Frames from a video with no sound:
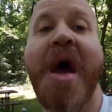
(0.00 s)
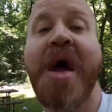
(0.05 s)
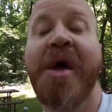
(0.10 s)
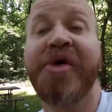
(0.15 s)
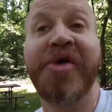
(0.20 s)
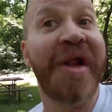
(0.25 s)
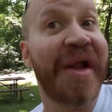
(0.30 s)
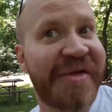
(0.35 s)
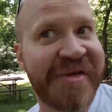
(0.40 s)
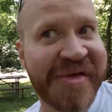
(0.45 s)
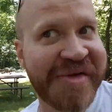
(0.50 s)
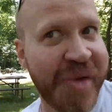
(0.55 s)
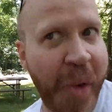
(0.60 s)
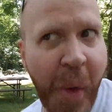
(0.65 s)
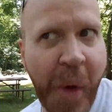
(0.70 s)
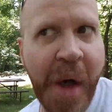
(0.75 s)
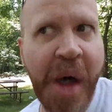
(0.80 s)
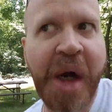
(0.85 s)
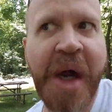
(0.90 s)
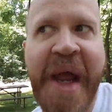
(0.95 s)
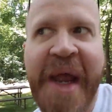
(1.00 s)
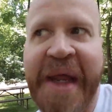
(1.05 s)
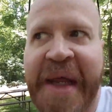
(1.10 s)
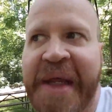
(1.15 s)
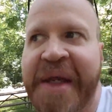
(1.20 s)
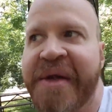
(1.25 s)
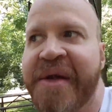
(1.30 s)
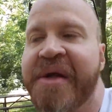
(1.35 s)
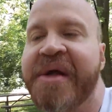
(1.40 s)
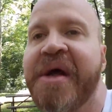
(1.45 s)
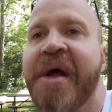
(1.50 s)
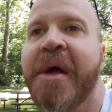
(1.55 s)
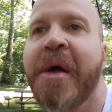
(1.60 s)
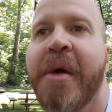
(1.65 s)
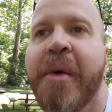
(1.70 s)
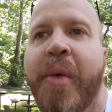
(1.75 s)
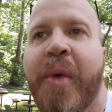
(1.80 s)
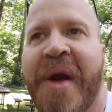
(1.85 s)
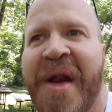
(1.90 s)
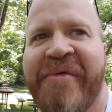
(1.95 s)
You like to soar and
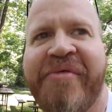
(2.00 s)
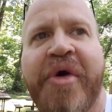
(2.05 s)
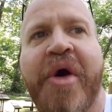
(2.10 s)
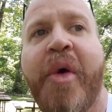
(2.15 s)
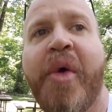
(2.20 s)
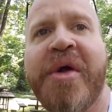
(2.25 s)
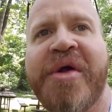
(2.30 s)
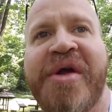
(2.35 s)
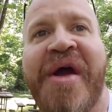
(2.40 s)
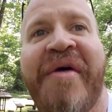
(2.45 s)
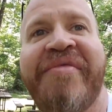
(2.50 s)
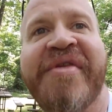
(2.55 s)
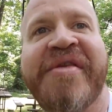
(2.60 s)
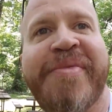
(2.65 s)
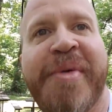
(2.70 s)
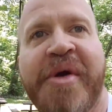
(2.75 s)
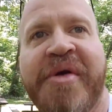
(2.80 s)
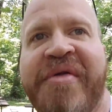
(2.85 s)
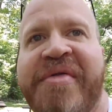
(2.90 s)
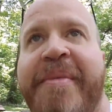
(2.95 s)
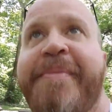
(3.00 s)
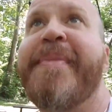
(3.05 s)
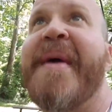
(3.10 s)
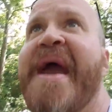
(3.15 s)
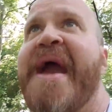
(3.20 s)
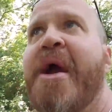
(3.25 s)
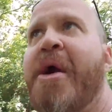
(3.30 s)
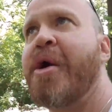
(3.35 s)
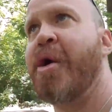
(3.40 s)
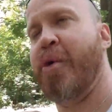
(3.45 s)
whatever, or you have the spirit of the bear,